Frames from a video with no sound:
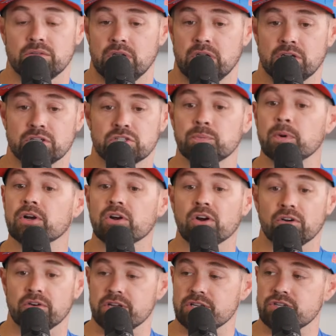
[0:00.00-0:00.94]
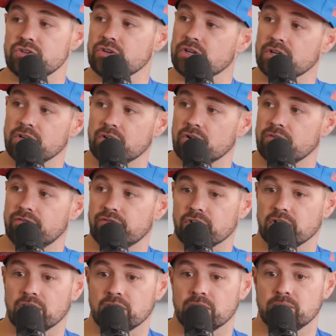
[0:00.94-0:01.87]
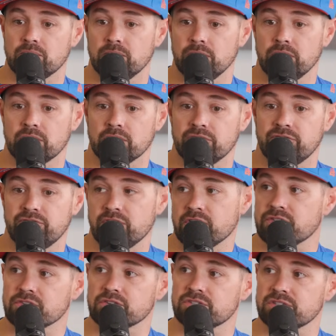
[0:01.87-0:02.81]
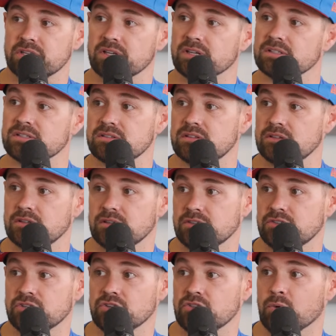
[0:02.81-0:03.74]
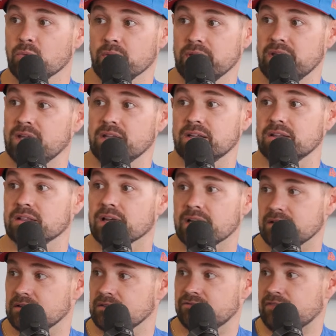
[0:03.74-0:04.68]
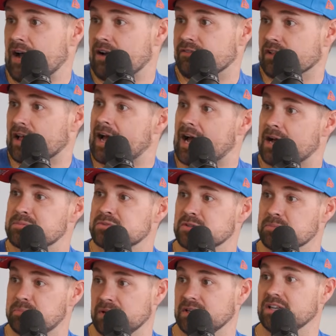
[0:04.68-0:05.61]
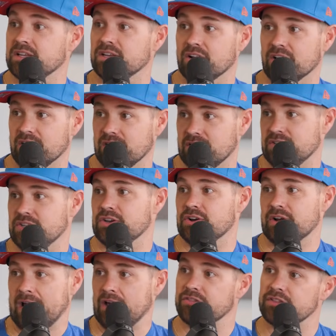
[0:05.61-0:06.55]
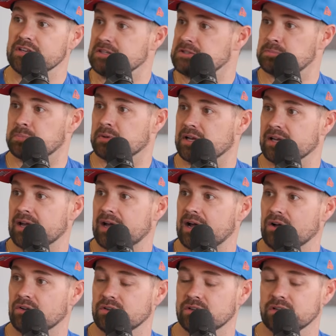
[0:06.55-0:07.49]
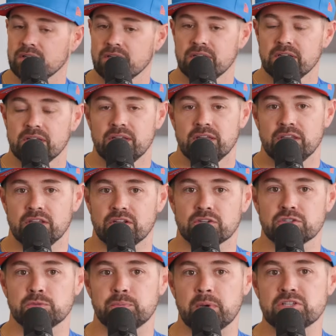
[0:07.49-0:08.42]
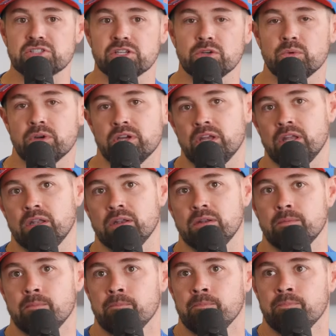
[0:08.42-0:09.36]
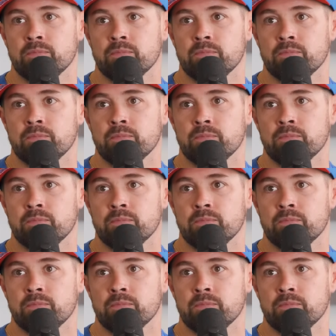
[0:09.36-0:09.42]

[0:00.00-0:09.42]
in a sprint car race, you can go from fifth or sixth to the win in like 5 laps, depending on how things play out, and especially when